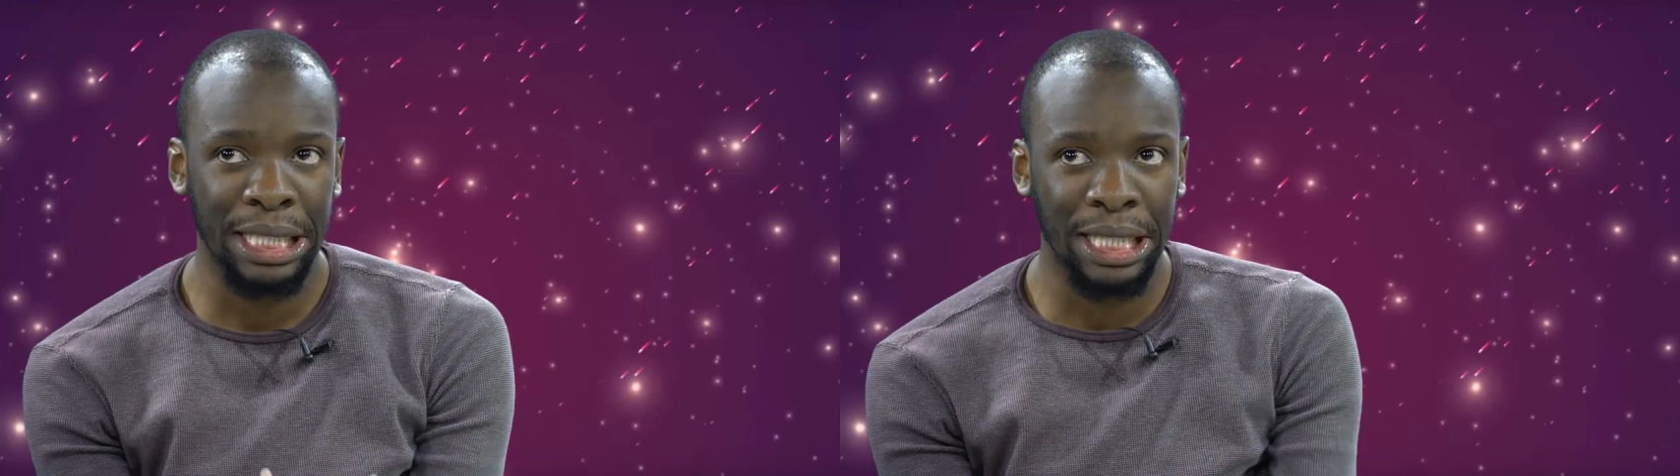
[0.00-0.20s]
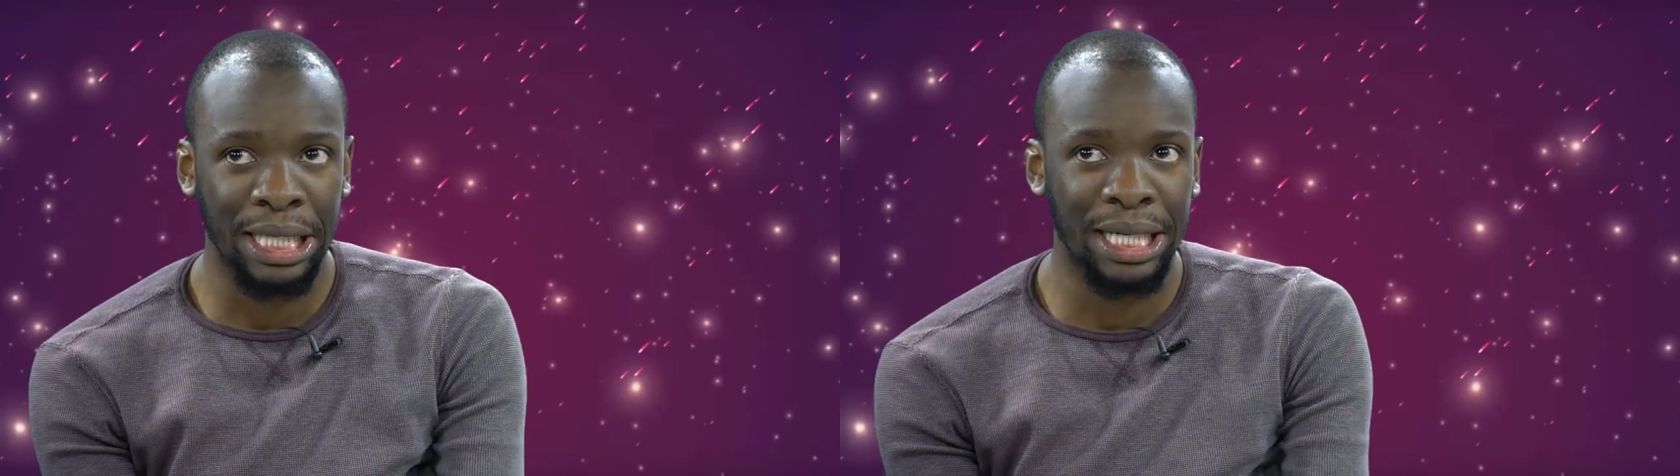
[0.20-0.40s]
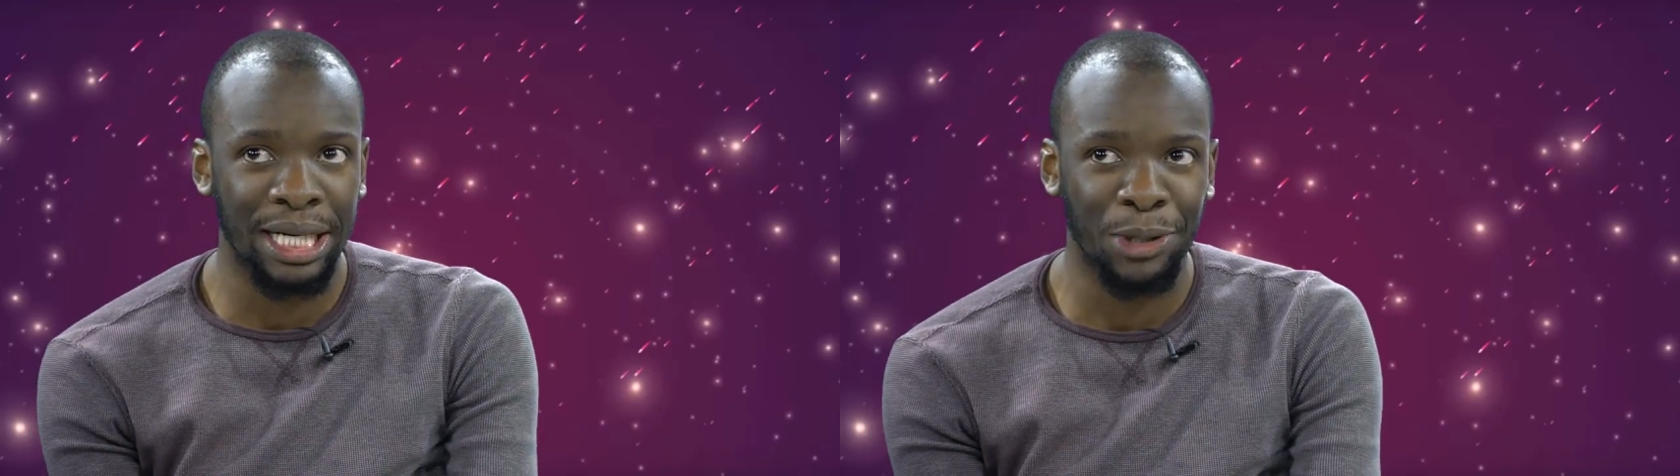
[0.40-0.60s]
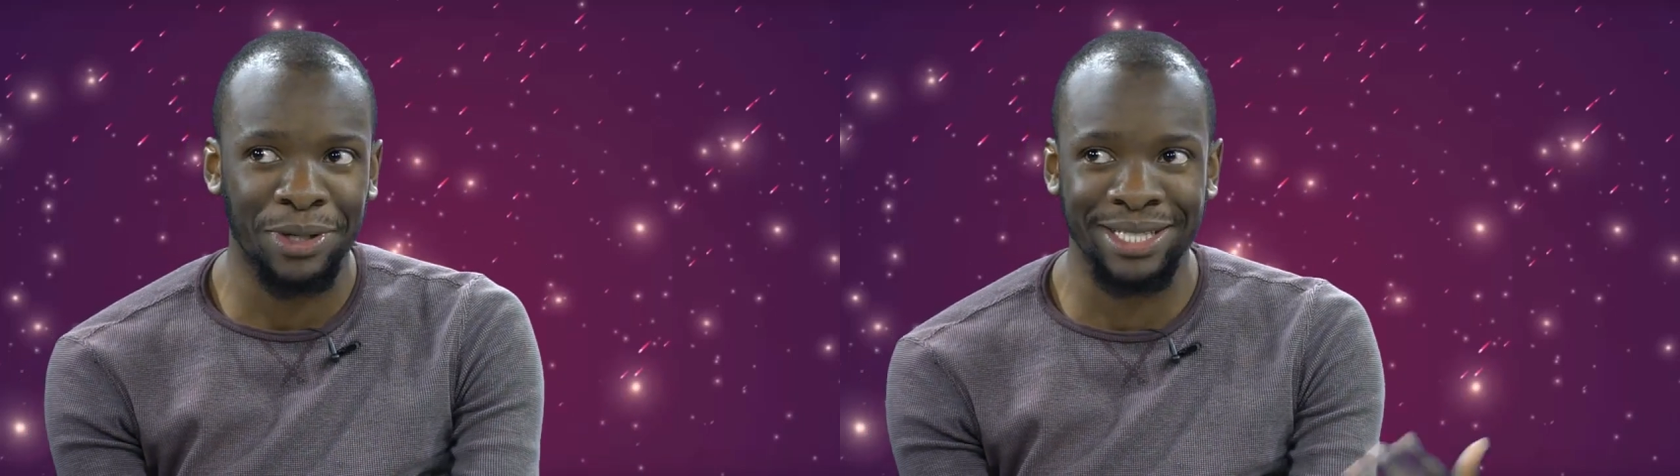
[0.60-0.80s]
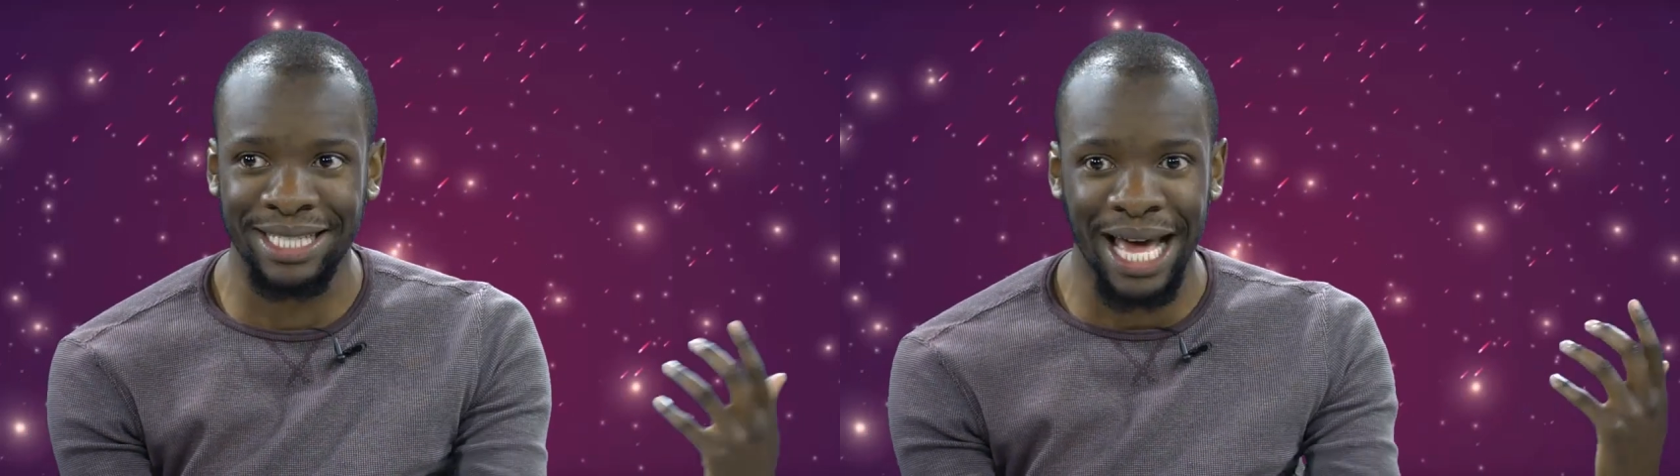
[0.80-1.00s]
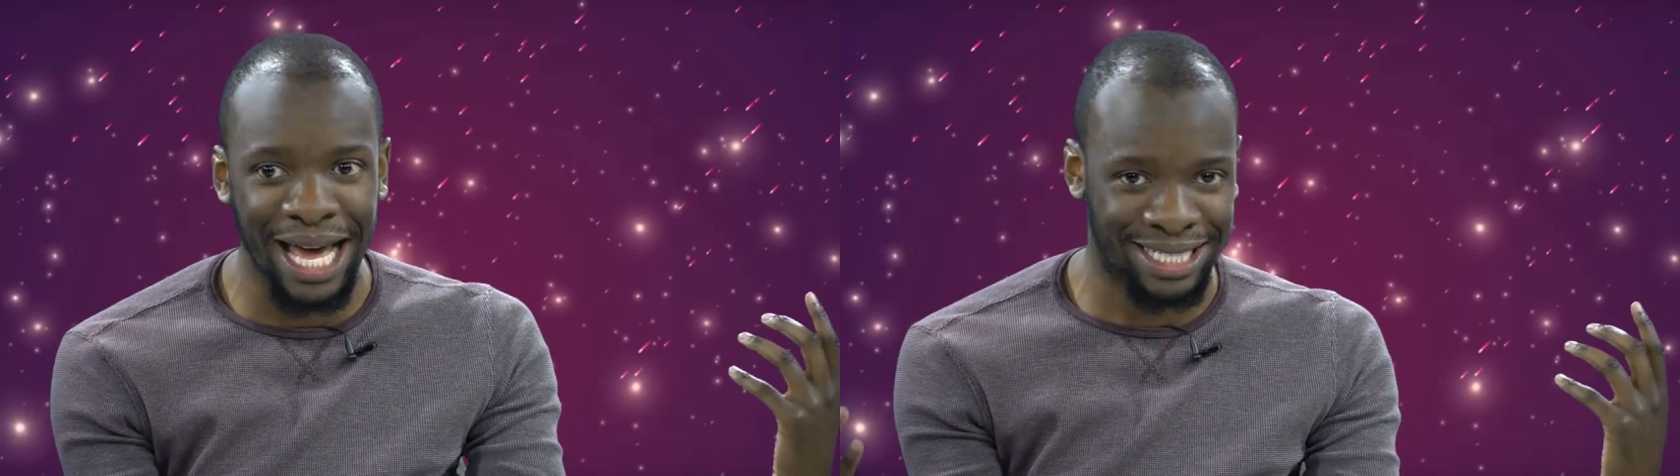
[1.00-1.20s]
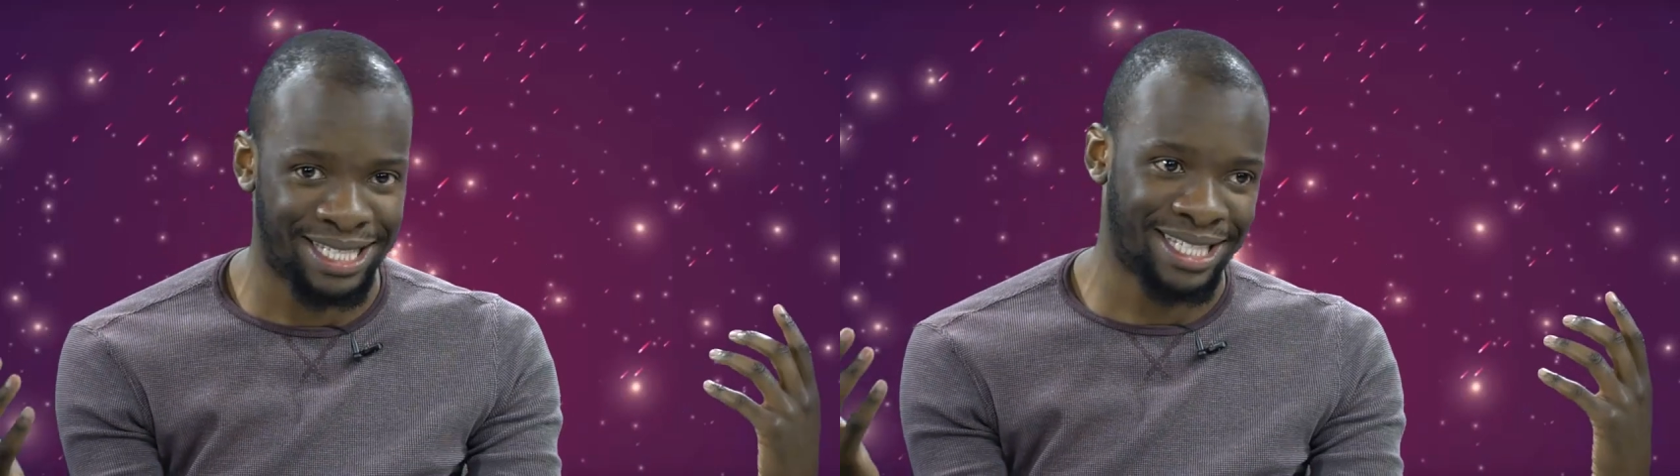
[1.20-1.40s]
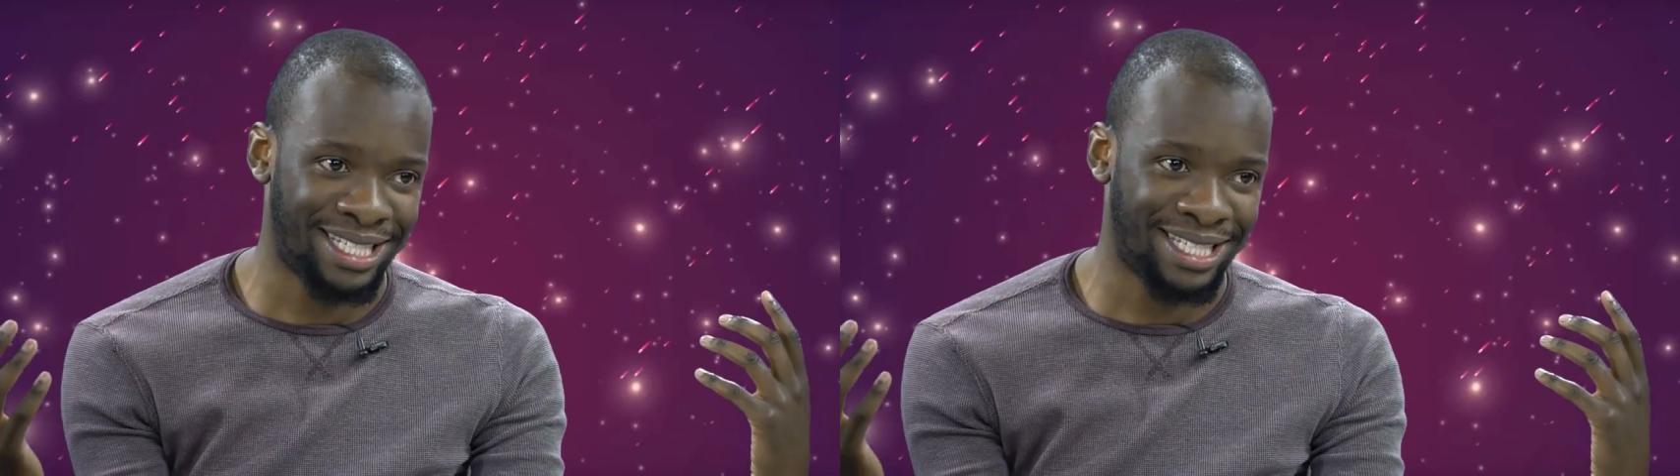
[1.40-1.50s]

what's that?